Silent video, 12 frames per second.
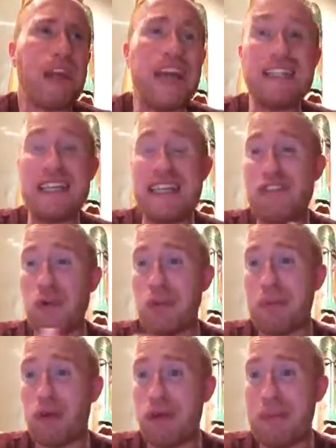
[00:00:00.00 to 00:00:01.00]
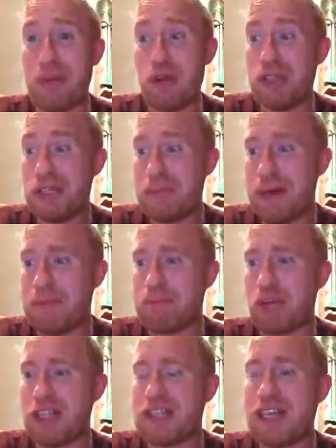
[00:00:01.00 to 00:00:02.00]
I didn't even know the brewery brewed this beer
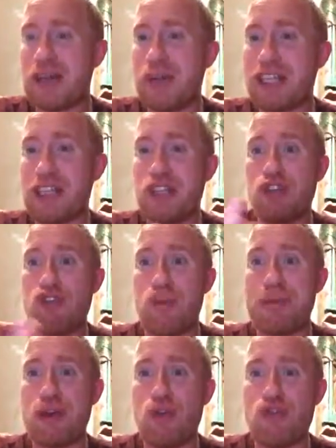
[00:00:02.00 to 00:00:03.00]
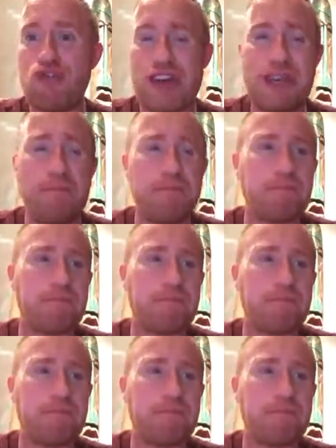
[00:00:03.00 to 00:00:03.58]
until I went into the Grumpy Goat in Reading.